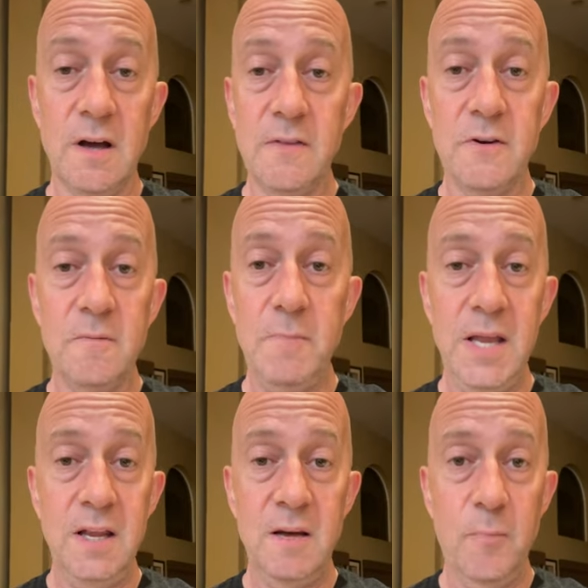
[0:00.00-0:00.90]
other
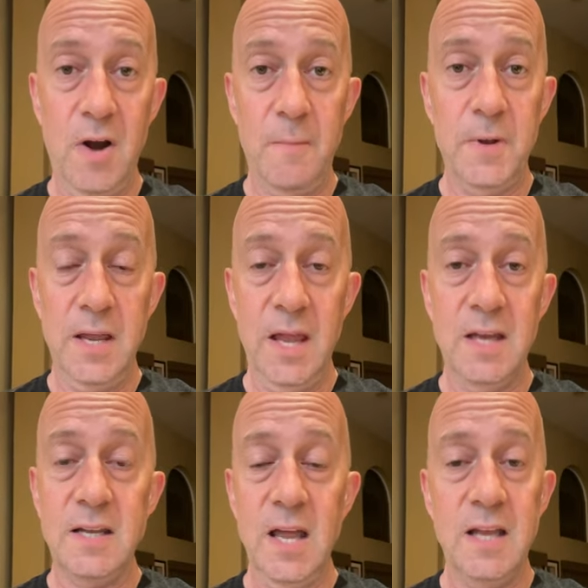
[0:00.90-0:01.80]
media
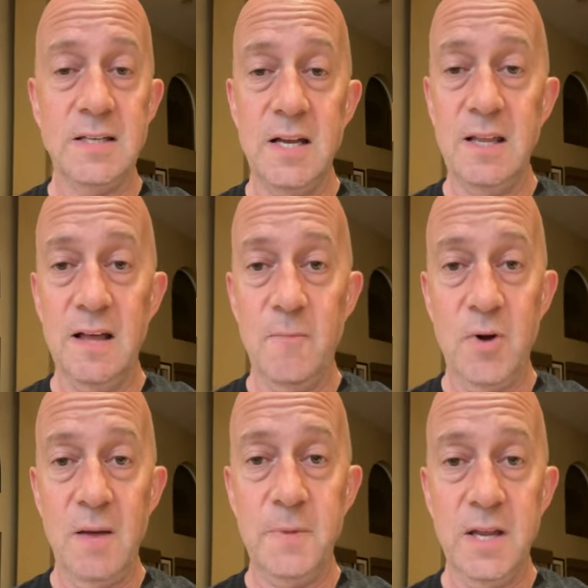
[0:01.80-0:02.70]
propaganda, anti Elon
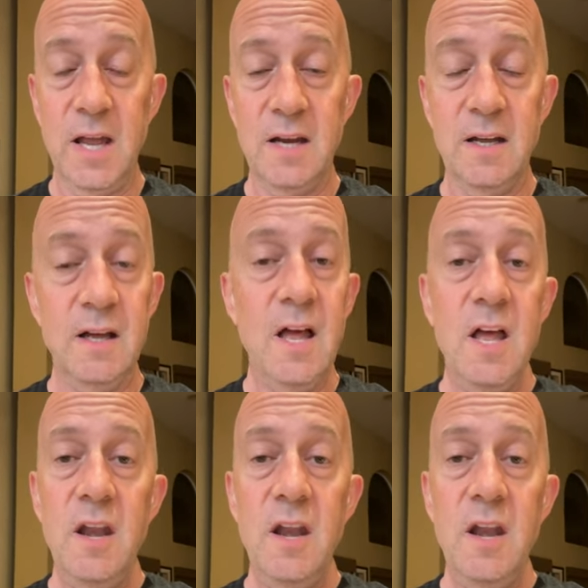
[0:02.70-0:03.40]
propaganda.